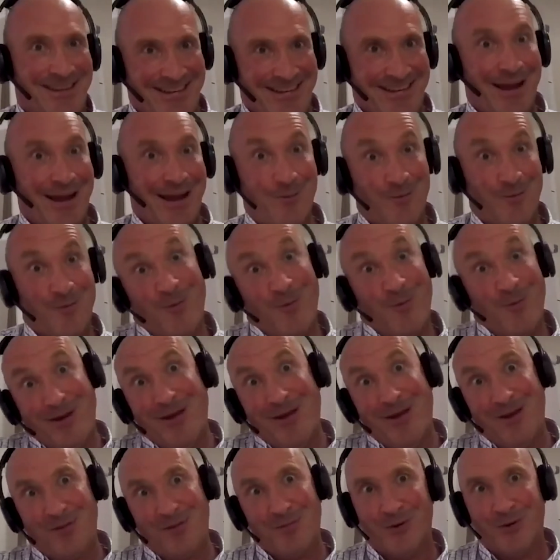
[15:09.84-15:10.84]
Yeah, we've all been in
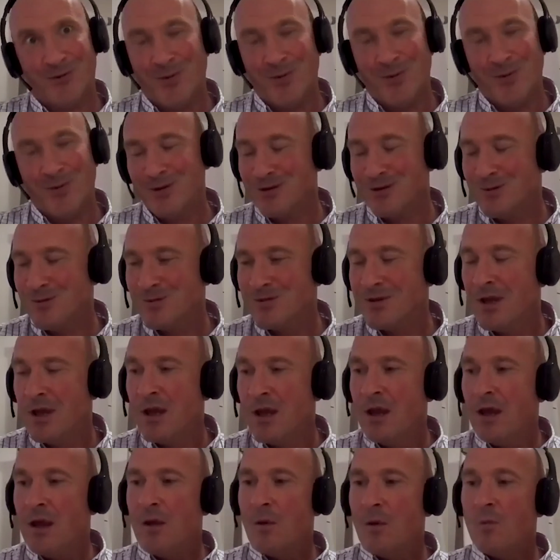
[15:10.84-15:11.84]
those postmortems.
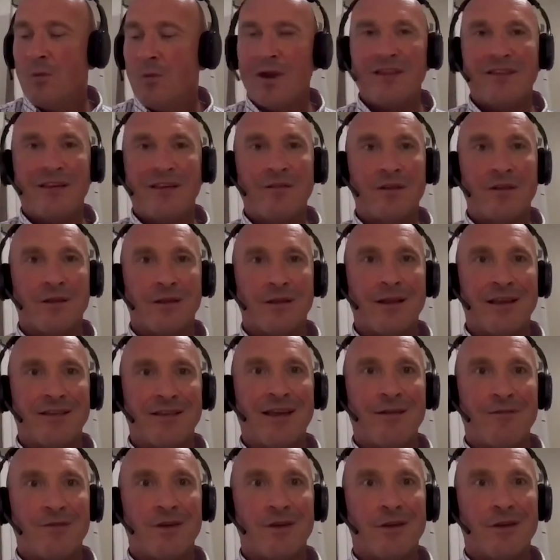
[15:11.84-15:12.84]
But
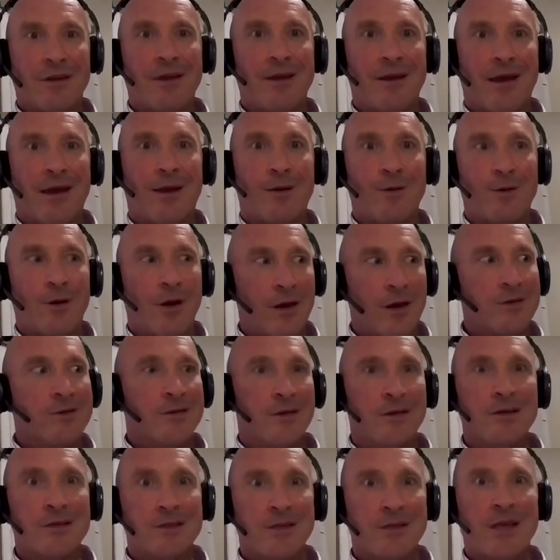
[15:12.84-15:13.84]
let's have a
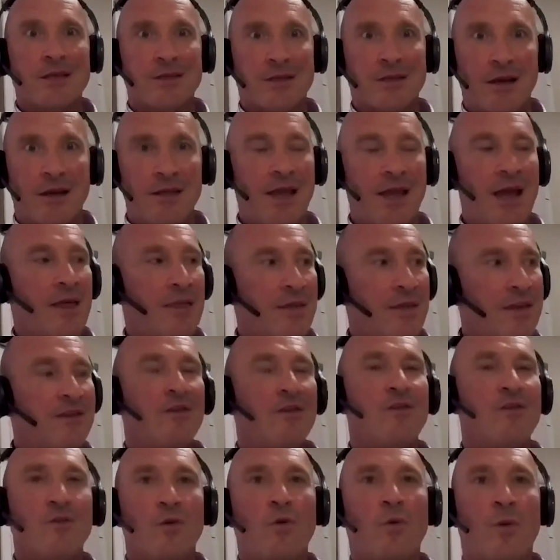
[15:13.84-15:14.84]
success kind of, yeah, this
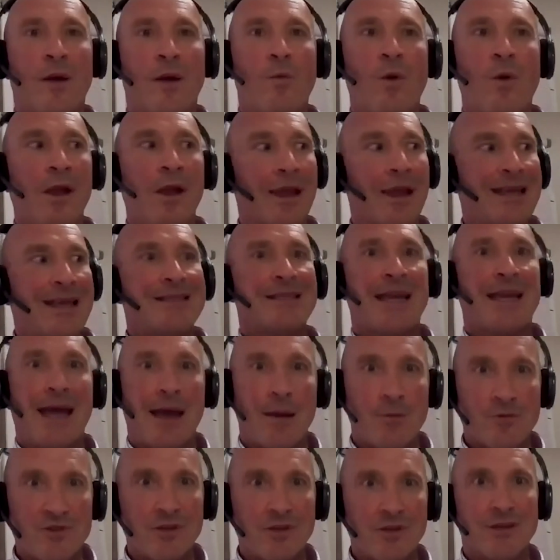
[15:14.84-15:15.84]
has all went well. Let's
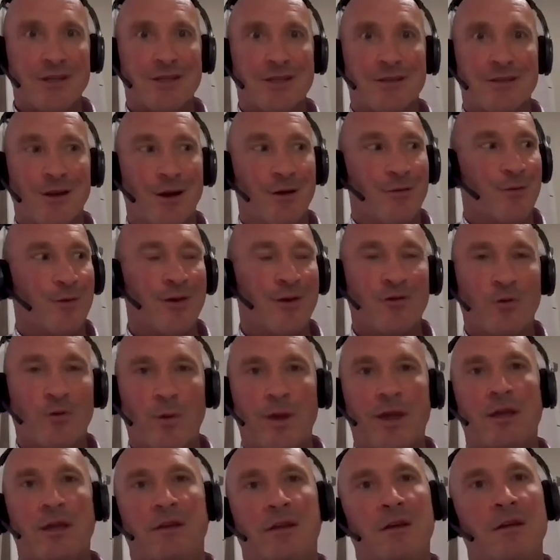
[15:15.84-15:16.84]
capture this stuff, because
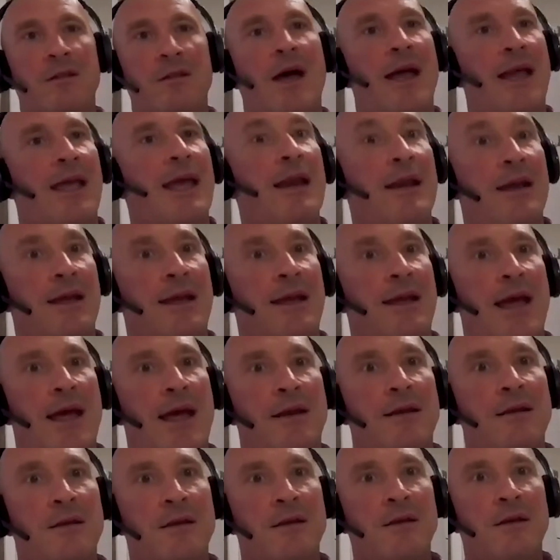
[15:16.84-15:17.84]
we can do that again and again.
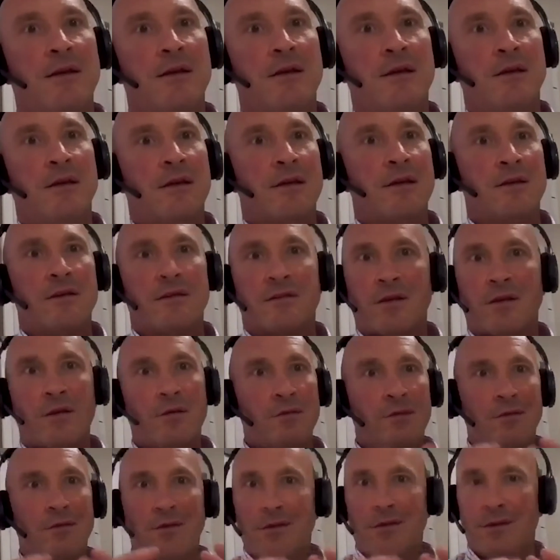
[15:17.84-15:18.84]

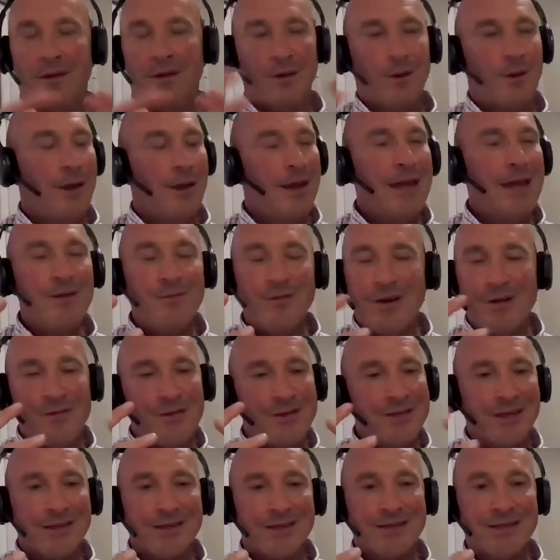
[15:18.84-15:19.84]
So even if
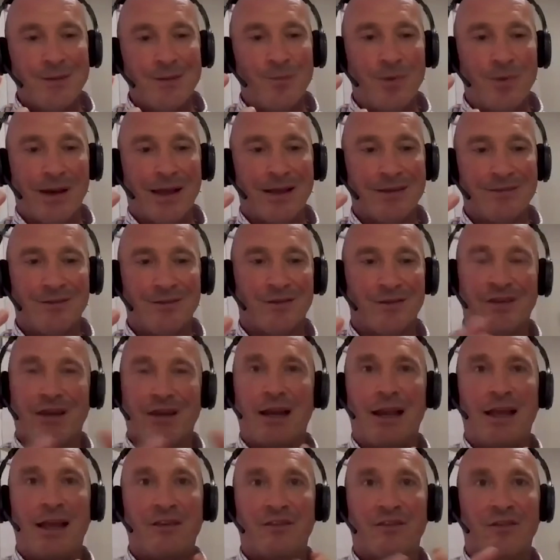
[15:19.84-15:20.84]
it's as simple as just
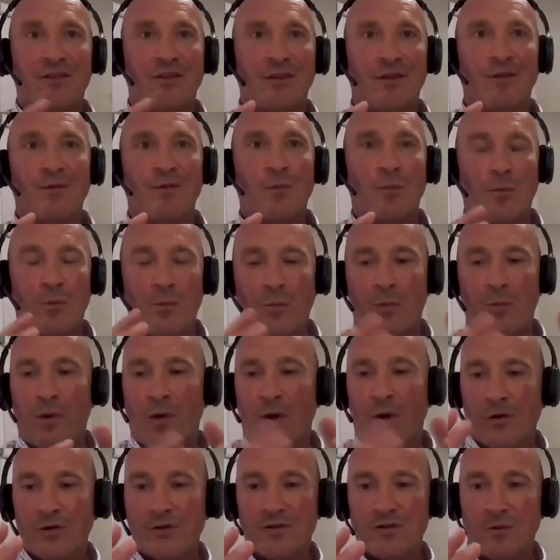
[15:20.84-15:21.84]
saying, let's
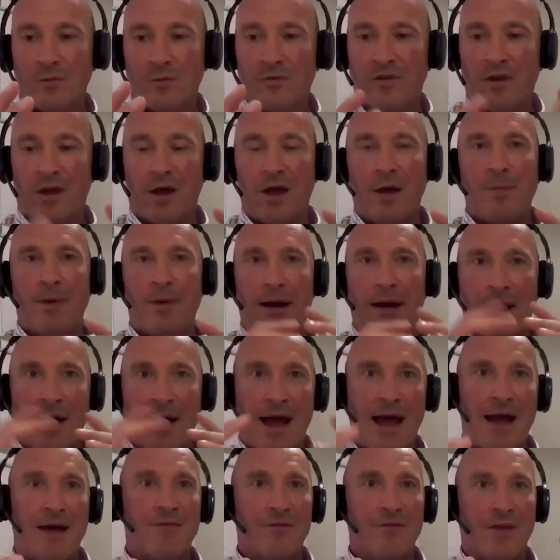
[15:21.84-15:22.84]
block some time out,
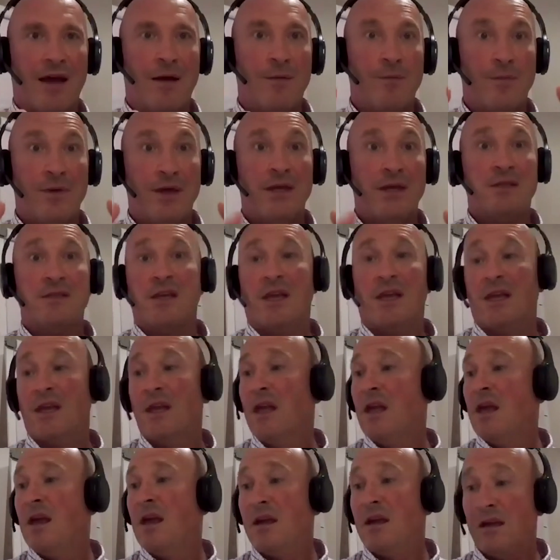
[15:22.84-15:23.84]
have that meeting,
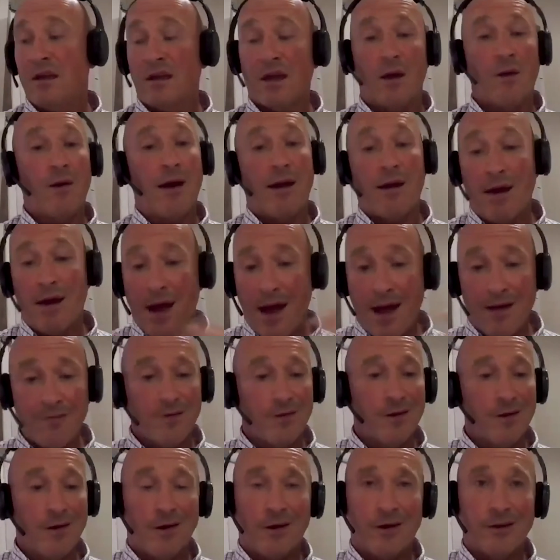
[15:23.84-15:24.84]
go out, have
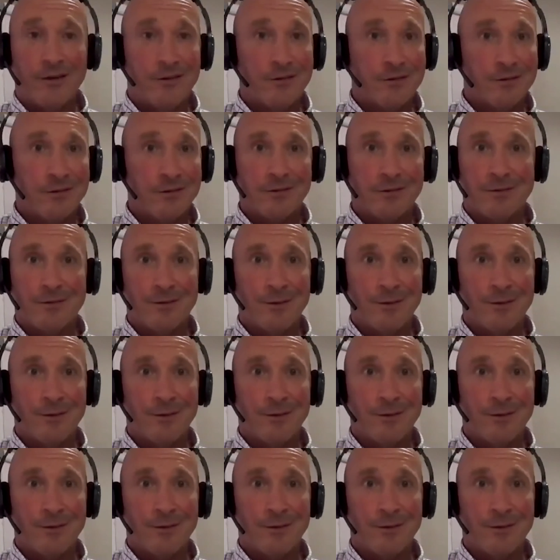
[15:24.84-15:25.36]
a nice